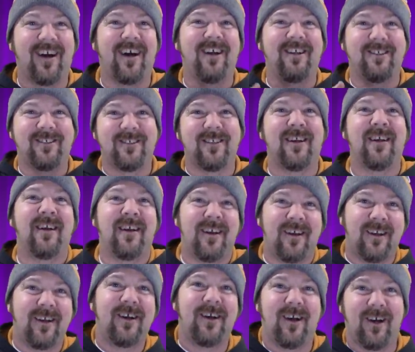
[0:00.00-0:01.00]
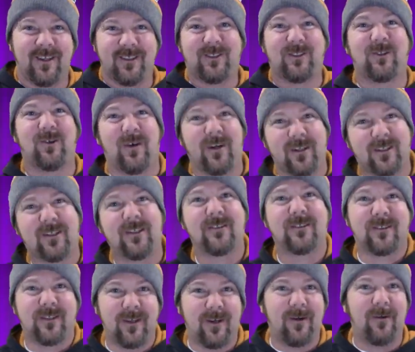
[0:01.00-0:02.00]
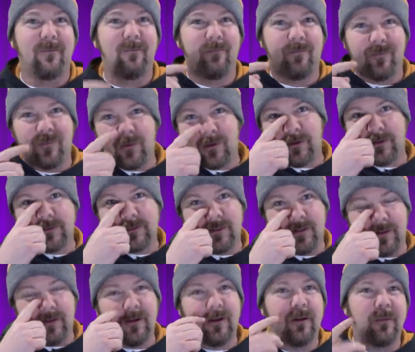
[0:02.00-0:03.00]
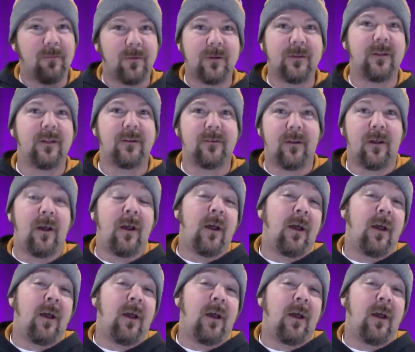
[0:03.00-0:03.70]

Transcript: a, a trace, because the, because the number, the,